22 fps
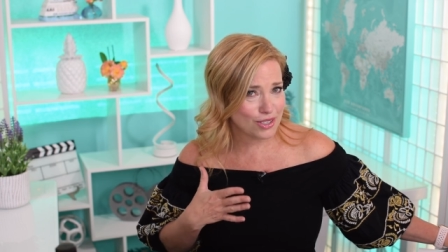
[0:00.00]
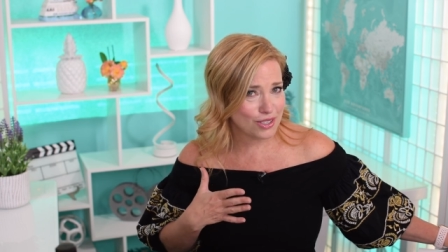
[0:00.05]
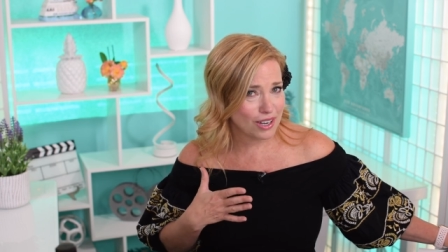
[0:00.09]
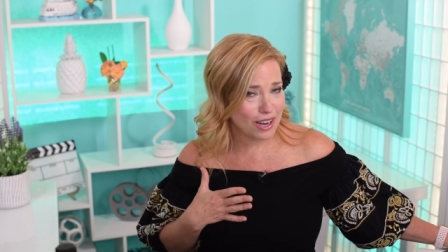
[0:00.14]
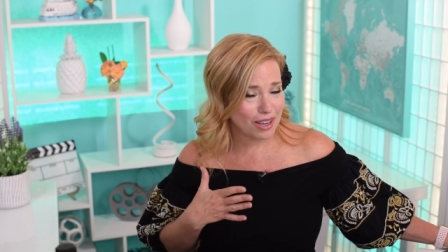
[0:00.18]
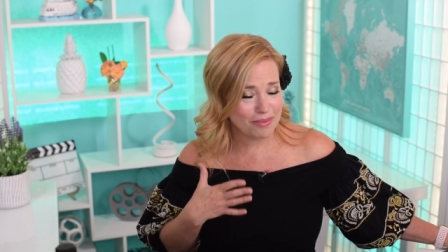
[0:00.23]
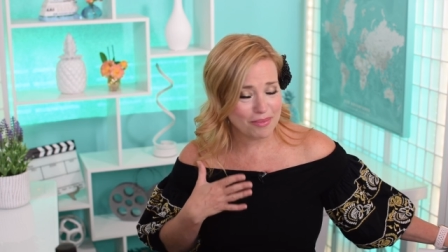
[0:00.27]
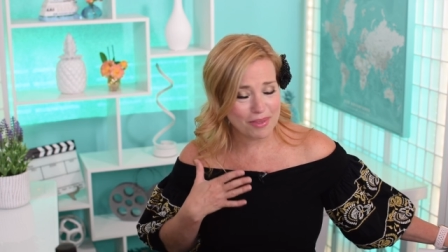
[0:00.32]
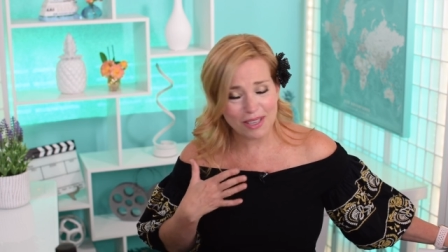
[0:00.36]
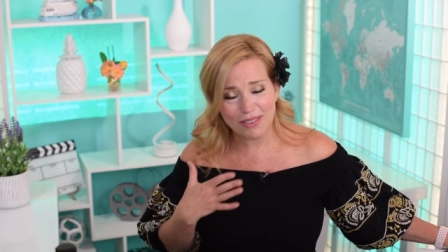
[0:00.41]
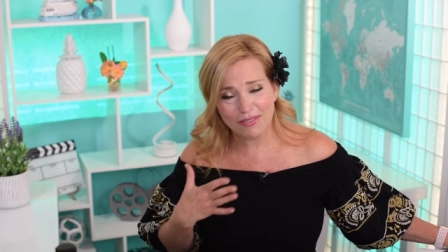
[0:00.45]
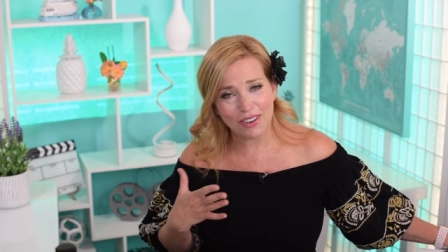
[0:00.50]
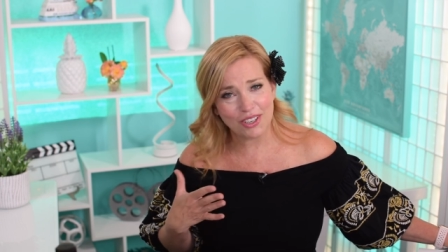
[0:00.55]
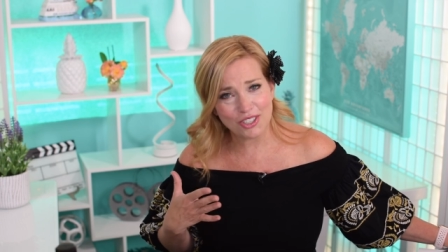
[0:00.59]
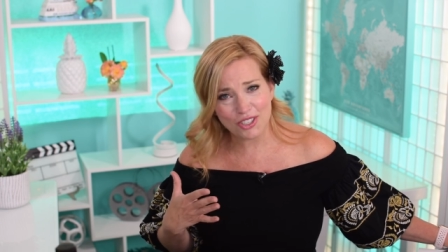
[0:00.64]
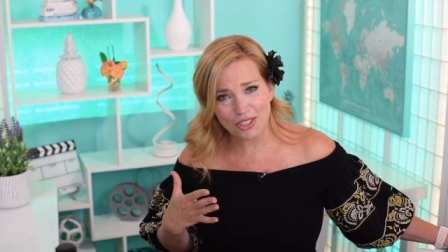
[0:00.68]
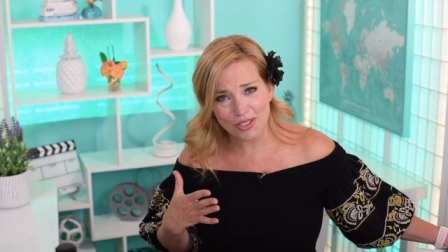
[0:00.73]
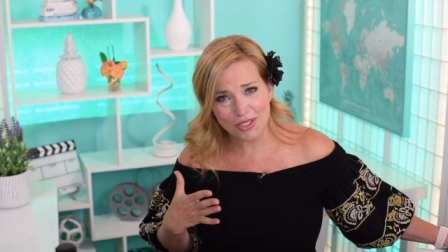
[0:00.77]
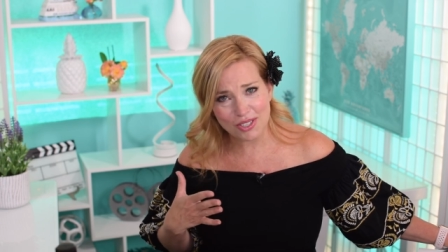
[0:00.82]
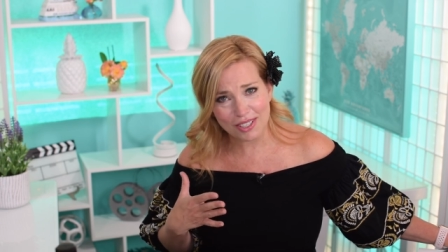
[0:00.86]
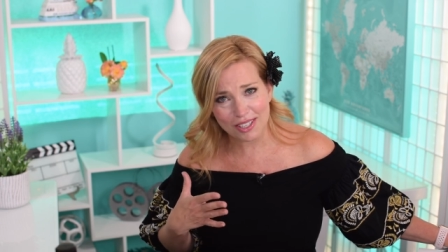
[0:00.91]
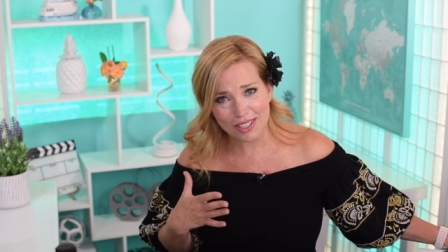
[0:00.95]
um,
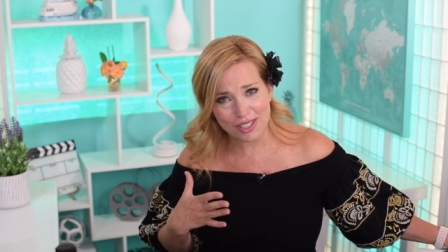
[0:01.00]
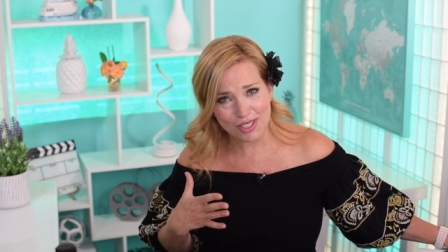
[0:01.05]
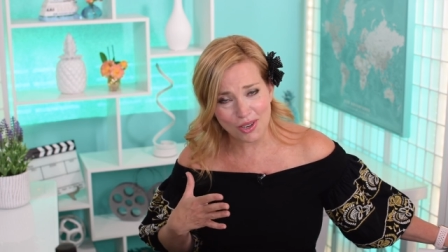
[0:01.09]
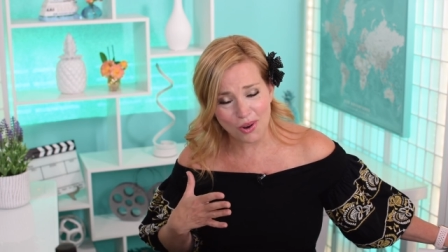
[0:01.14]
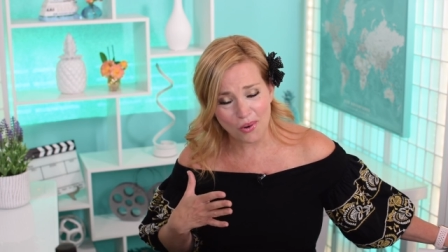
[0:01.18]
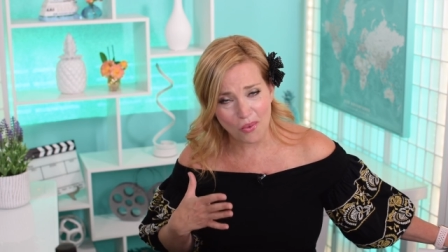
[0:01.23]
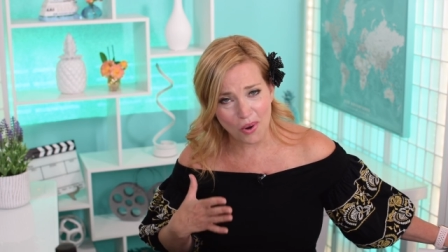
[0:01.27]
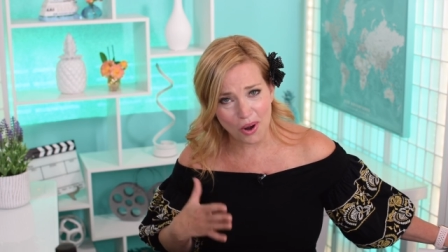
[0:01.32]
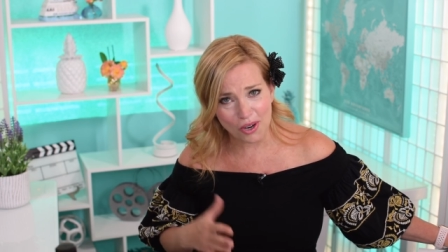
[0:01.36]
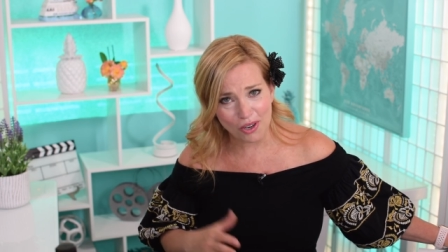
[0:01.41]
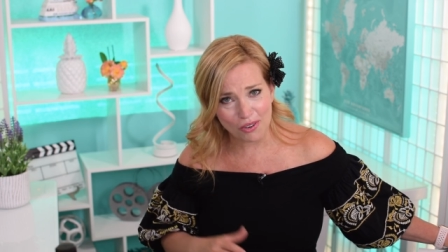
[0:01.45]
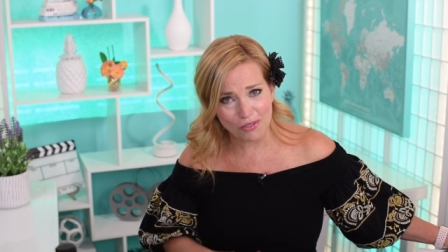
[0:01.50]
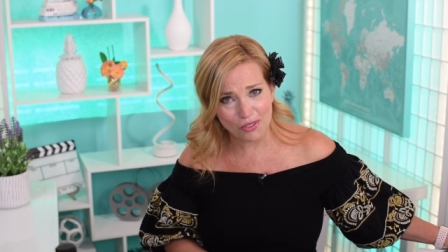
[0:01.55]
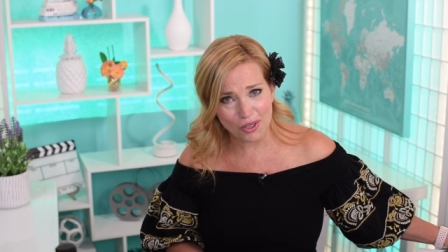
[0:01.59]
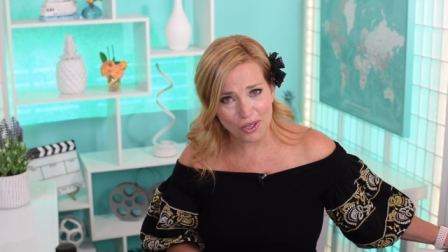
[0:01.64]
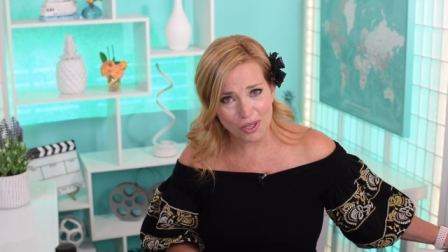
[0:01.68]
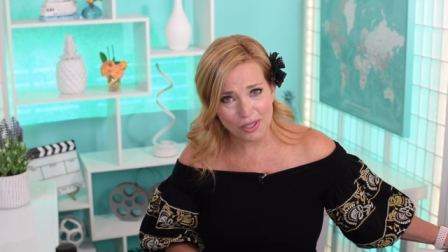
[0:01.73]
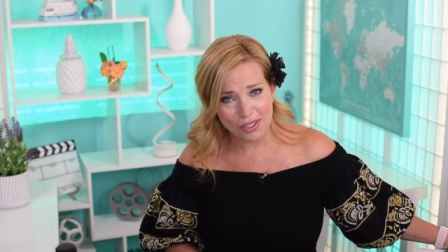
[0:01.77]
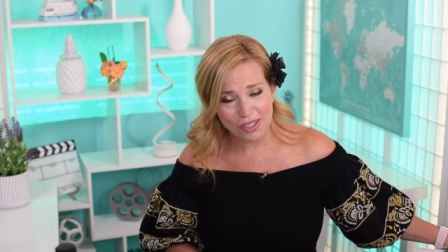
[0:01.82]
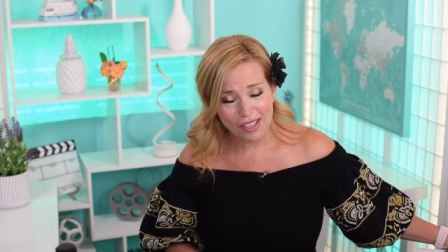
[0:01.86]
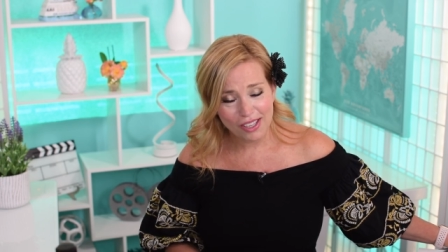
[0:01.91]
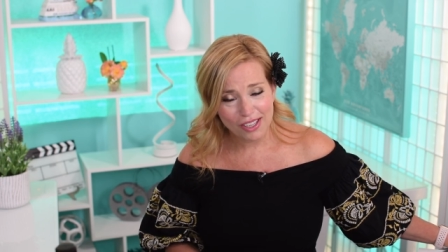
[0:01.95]
adventures look so
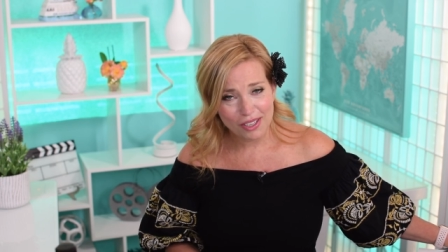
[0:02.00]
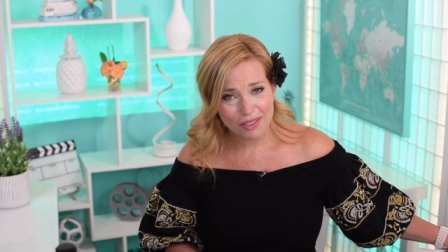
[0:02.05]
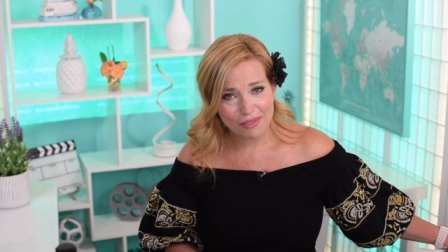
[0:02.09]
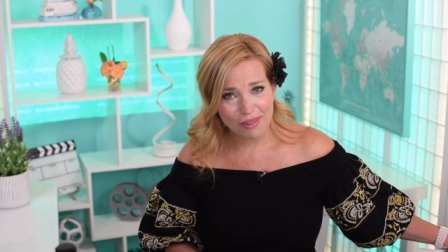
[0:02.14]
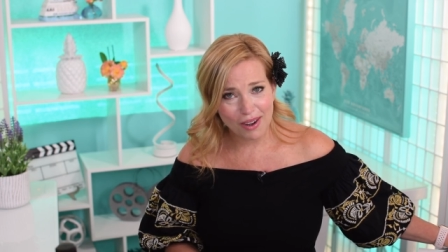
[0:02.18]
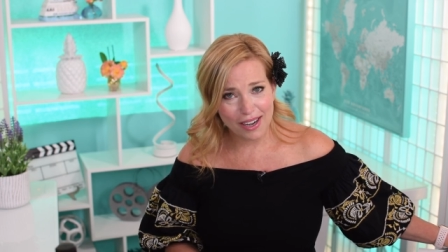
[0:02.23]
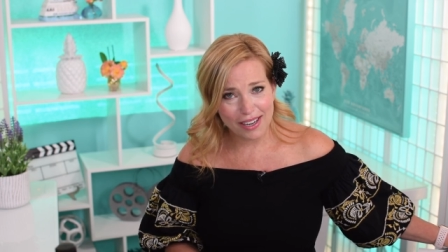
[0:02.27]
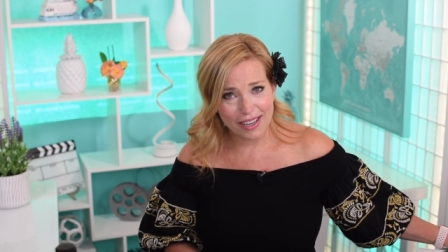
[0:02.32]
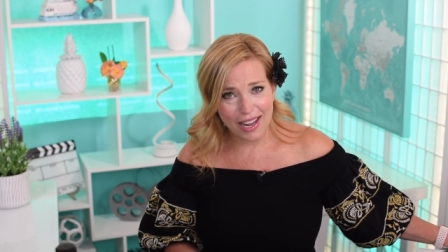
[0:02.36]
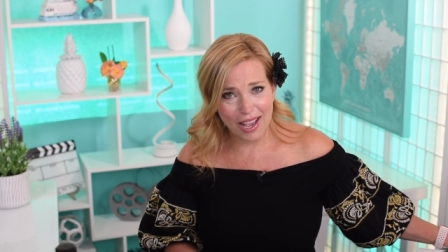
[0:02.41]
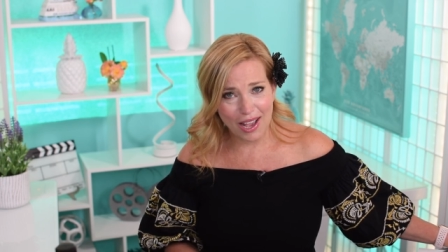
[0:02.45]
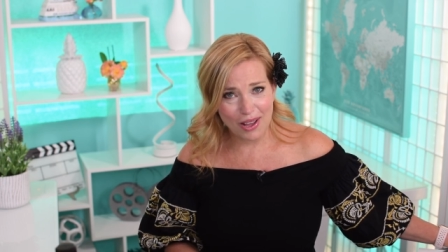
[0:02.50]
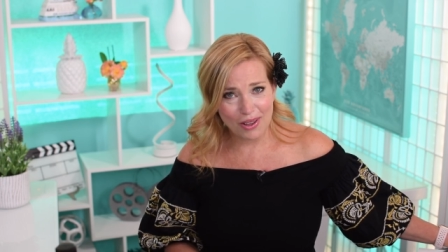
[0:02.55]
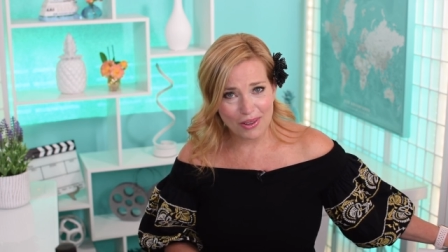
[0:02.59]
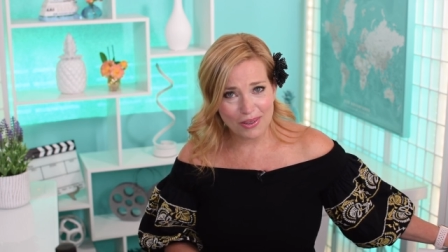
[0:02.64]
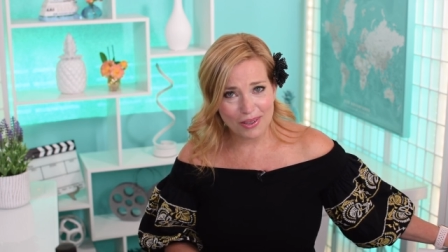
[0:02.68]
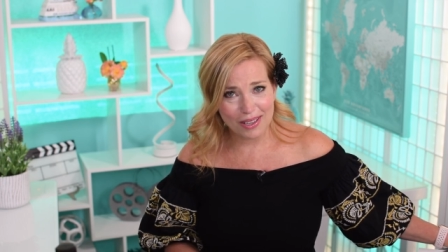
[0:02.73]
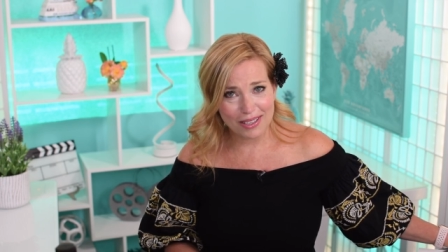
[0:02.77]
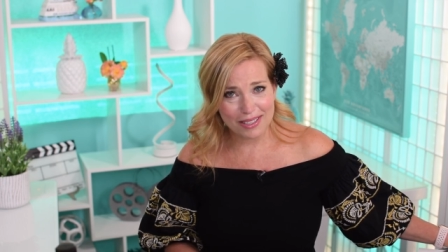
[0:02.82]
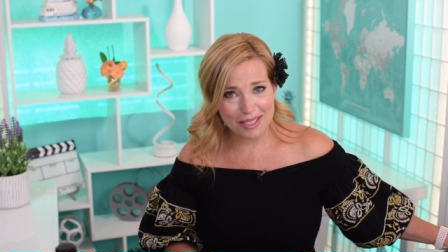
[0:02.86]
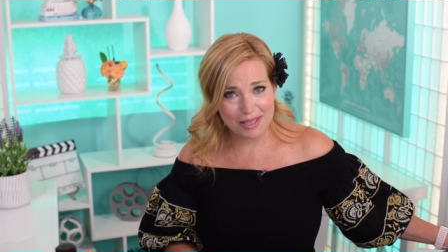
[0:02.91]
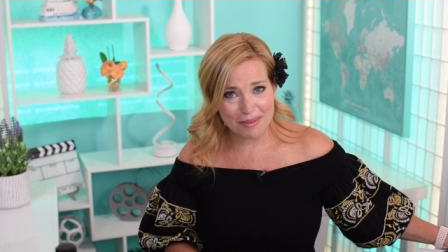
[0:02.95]
wonderful right
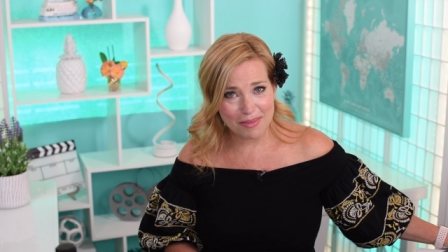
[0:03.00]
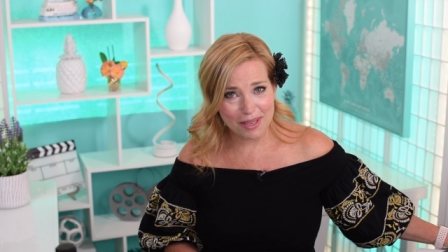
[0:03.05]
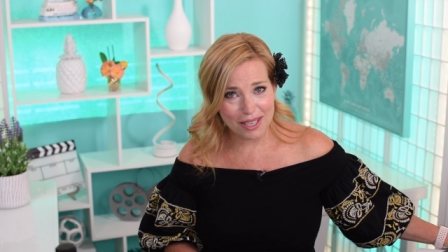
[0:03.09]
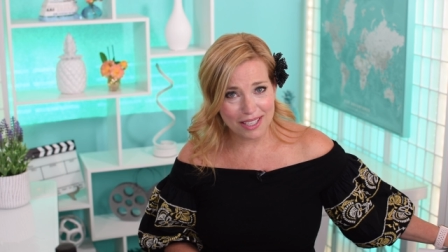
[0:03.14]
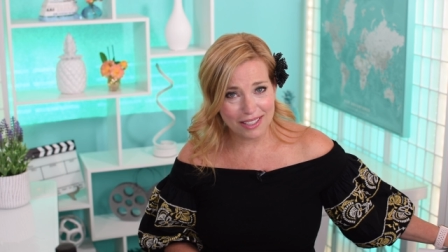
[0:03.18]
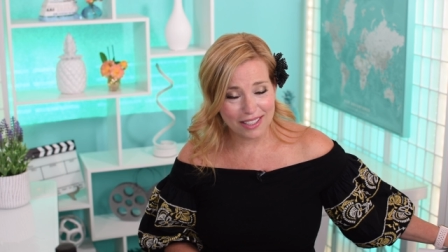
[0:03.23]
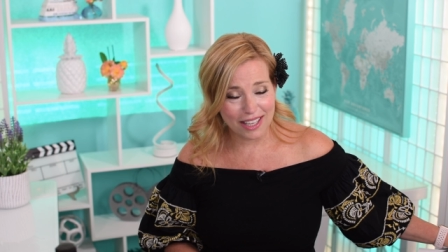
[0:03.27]
now to me.